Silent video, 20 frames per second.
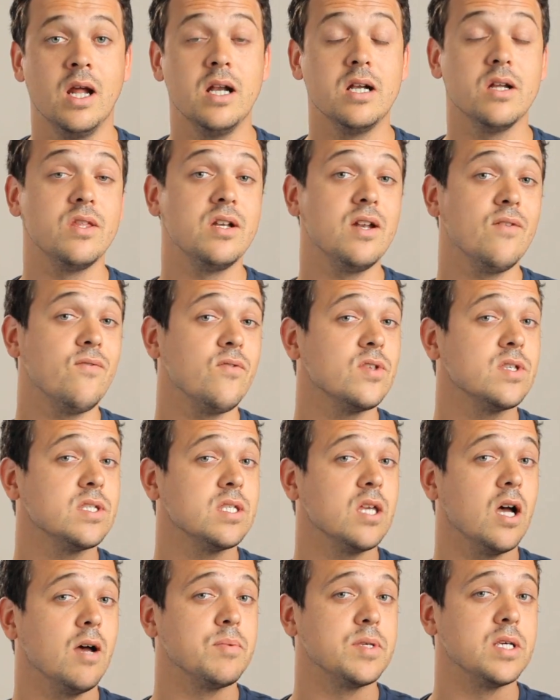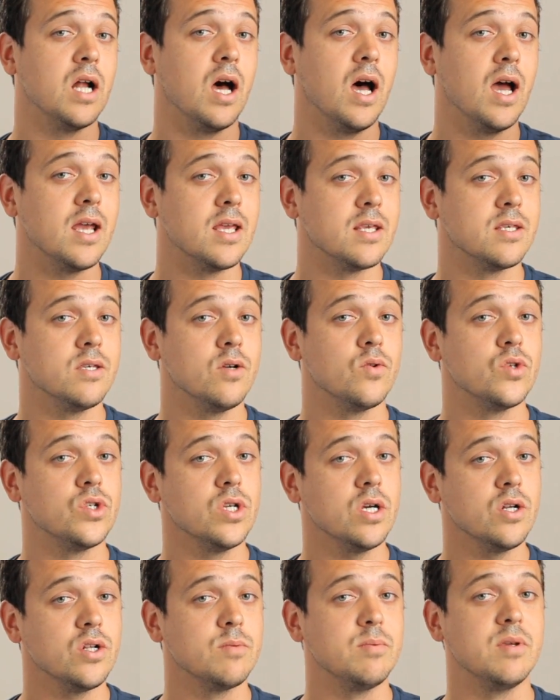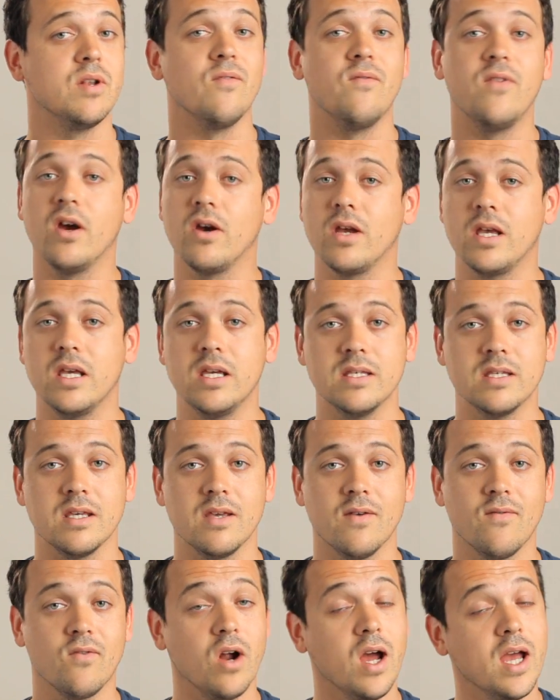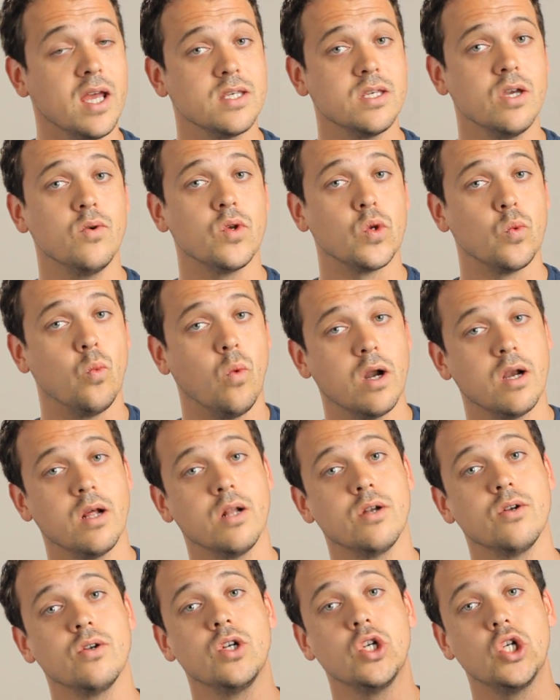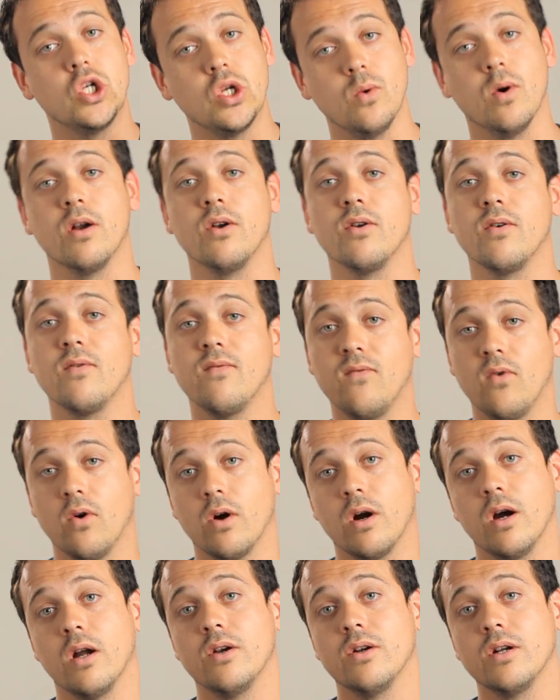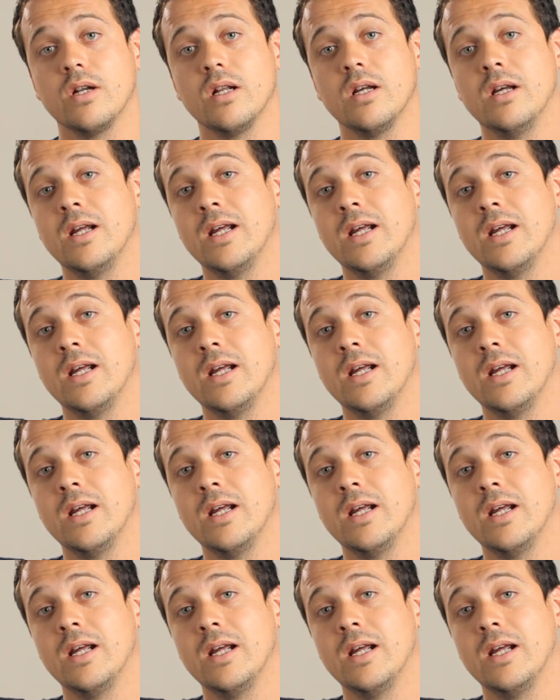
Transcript: Now, the different stops in ISO and shutter speed are very easy. For ISO, it's 100, 200, 400,